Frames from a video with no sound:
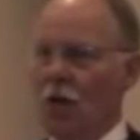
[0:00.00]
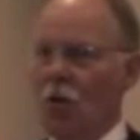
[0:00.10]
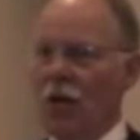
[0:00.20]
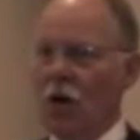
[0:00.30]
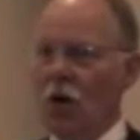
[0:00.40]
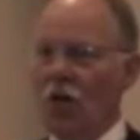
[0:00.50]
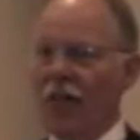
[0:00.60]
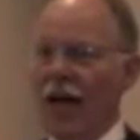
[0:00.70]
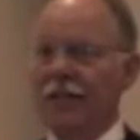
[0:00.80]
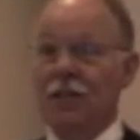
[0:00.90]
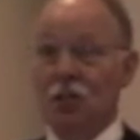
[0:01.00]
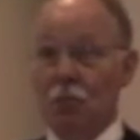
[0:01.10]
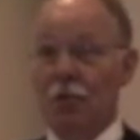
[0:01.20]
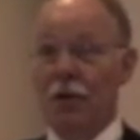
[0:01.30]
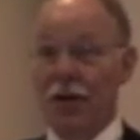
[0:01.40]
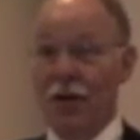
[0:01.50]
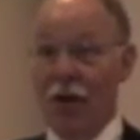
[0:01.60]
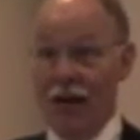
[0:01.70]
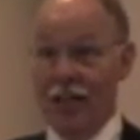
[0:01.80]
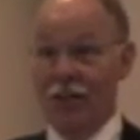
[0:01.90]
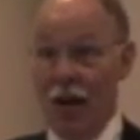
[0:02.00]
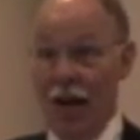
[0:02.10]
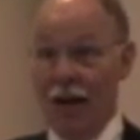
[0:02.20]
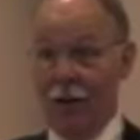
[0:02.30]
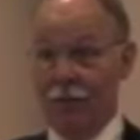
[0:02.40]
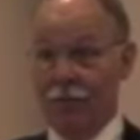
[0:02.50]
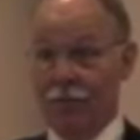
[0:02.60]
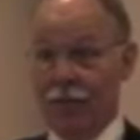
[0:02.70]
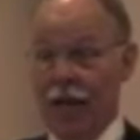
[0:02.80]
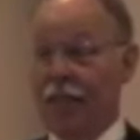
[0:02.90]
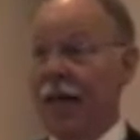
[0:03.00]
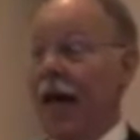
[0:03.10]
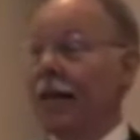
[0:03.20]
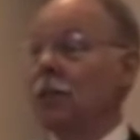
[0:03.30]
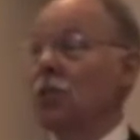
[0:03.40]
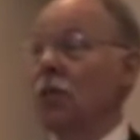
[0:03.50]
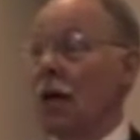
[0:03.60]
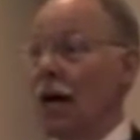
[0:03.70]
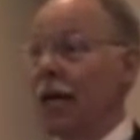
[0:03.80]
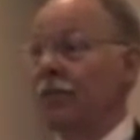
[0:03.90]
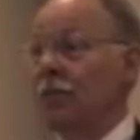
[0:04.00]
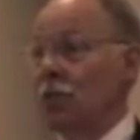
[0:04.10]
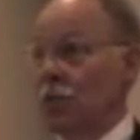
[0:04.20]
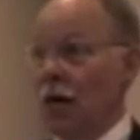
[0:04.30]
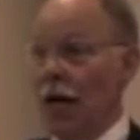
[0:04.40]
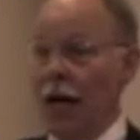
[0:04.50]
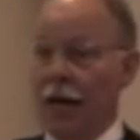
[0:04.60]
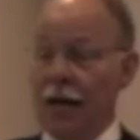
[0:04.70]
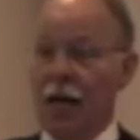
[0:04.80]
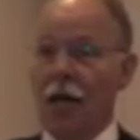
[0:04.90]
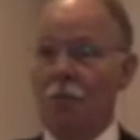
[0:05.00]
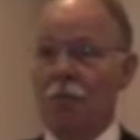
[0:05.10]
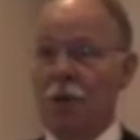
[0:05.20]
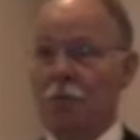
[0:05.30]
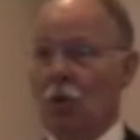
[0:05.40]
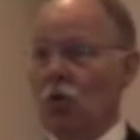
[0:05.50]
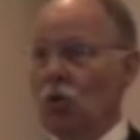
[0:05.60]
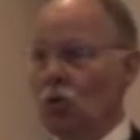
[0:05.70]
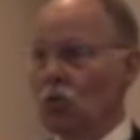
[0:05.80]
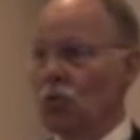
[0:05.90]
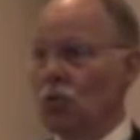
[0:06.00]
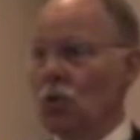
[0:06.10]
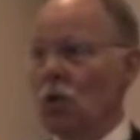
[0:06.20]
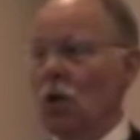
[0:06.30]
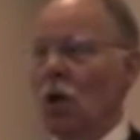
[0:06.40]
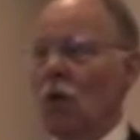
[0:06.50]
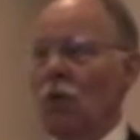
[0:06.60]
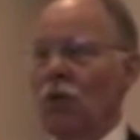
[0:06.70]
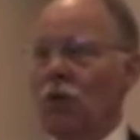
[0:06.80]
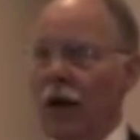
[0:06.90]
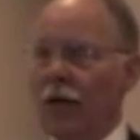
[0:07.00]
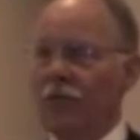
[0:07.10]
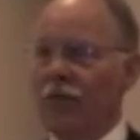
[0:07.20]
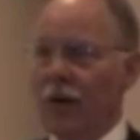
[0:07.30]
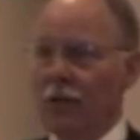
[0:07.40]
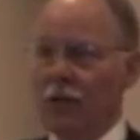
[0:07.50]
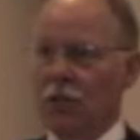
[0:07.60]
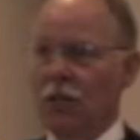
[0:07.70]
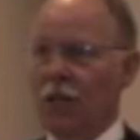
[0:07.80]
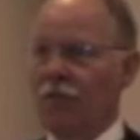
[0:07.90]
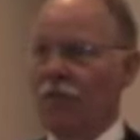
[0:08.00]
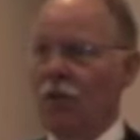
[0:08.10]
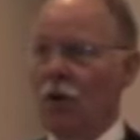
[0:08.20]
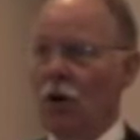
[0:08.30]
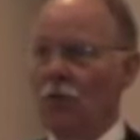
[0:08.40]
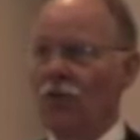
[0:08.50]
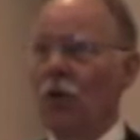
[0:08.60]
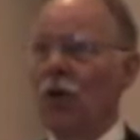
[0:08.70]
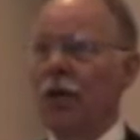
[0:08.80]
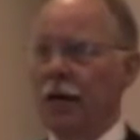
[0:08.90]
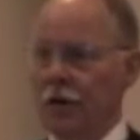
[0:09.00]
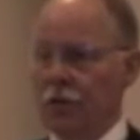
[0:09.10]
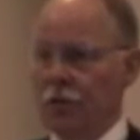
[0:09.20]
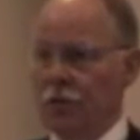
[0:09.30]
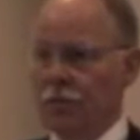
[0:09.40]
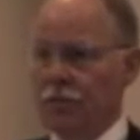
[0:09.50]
We call that the superiority trial. And that's the kind of design people used with great frequency for, for years.